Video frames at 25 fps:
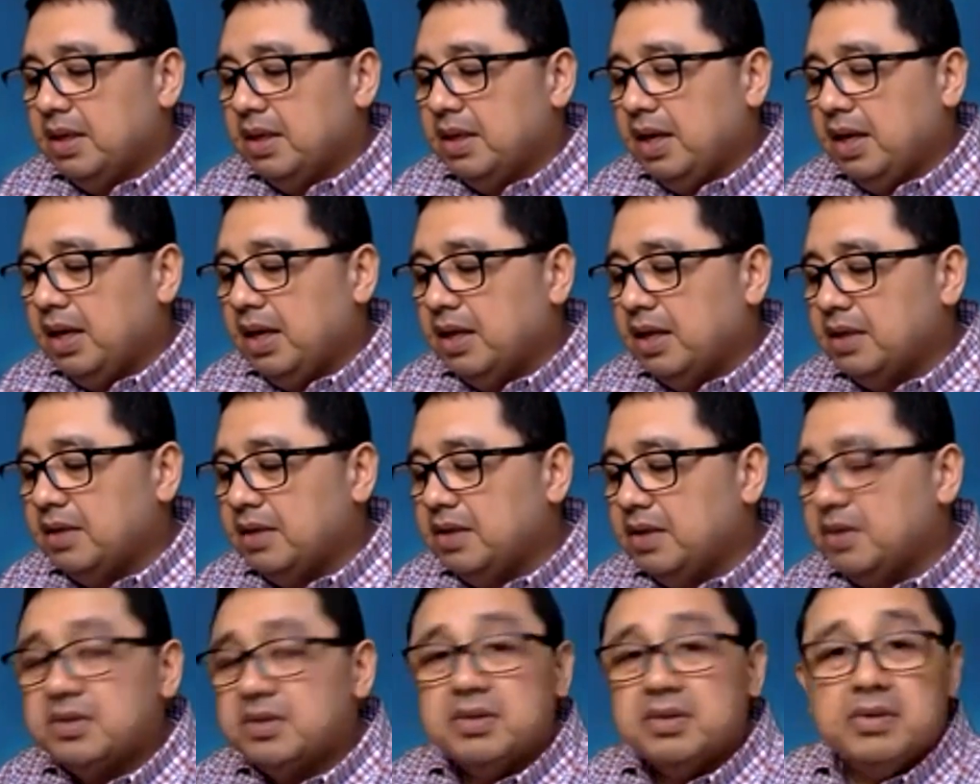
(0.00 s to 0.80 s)
And the
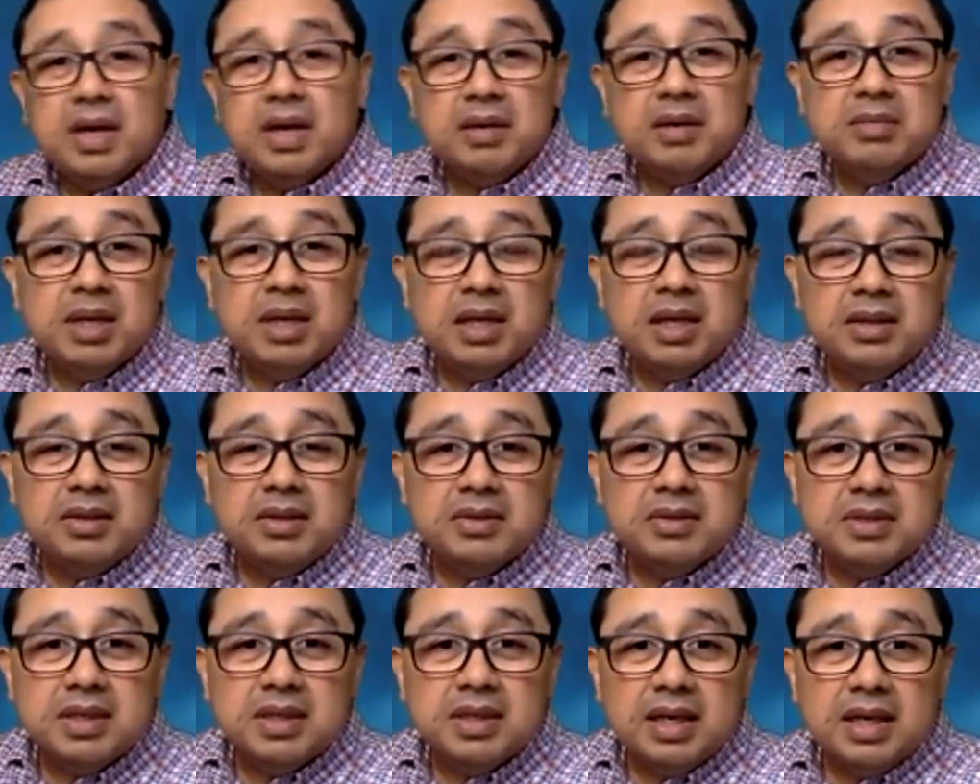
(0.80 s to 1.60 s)
reason why I'm not
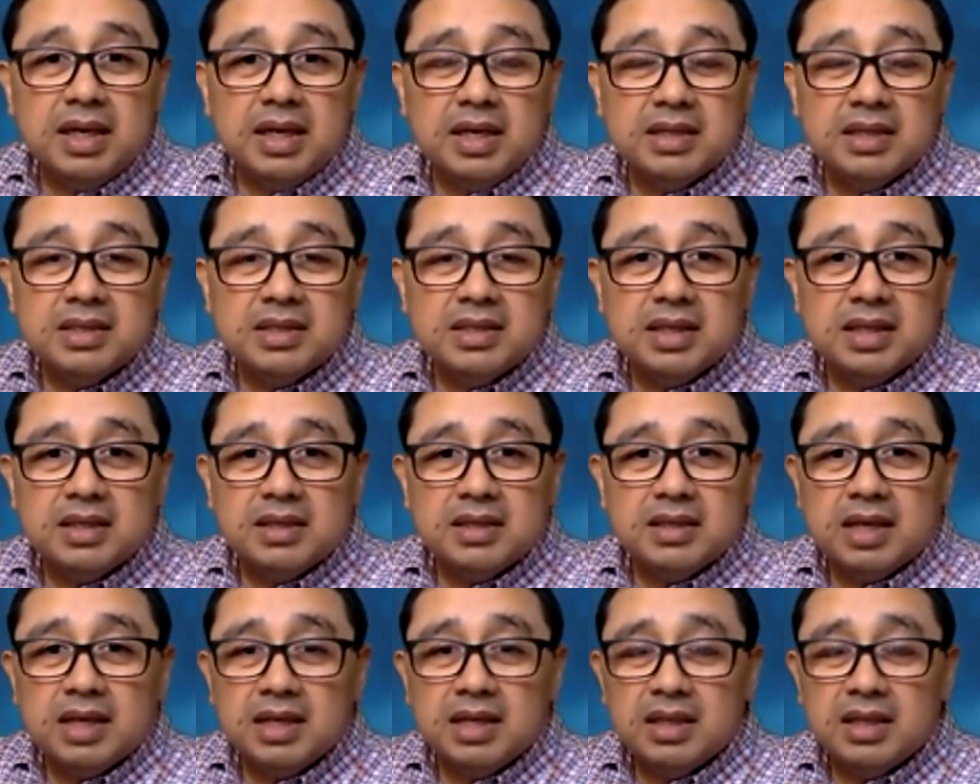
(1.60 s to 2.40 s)
using a headset
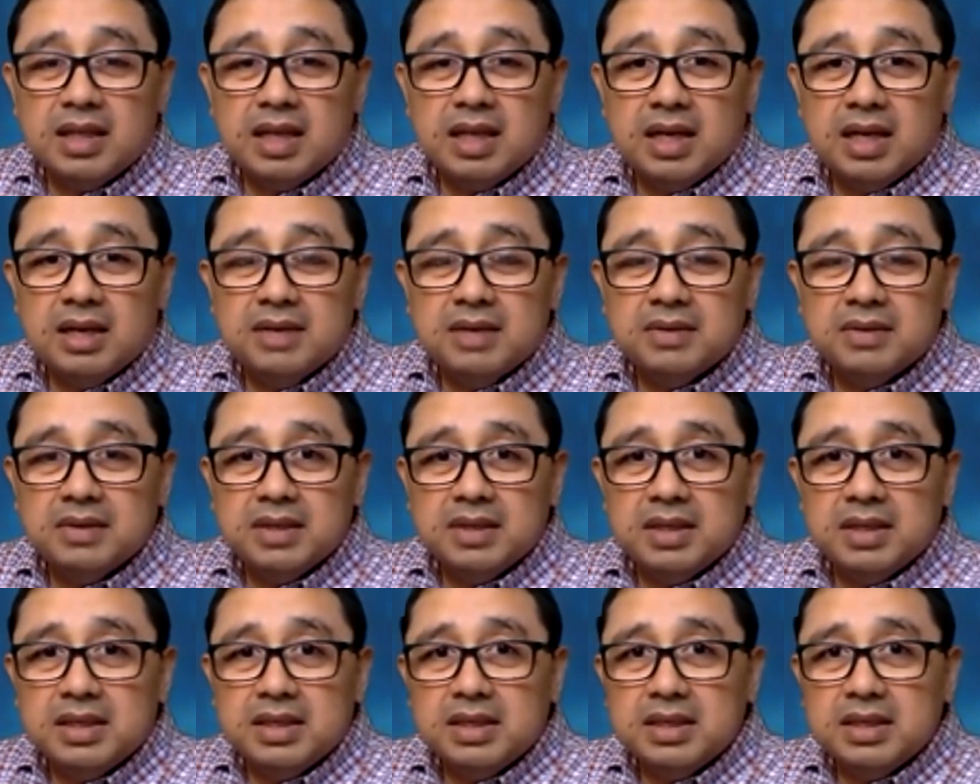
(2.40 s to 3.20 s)
right now
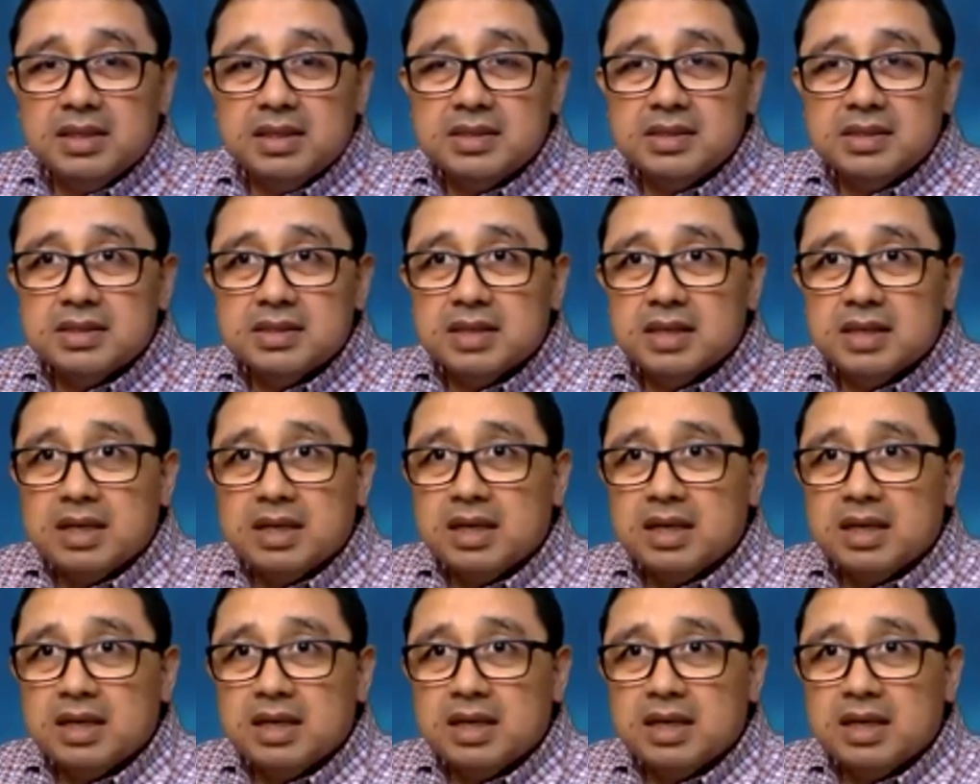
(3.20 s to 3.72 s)
is